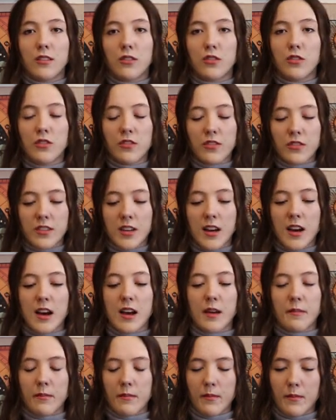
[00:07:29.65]
use your
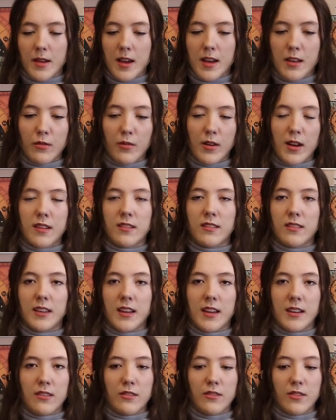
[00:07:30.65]
time as
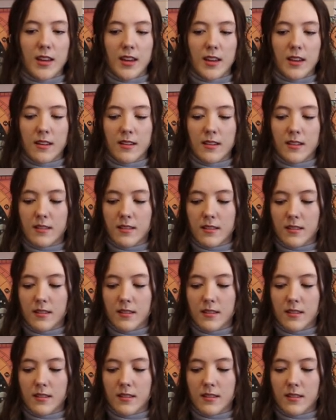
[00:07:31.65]
wisely as you can.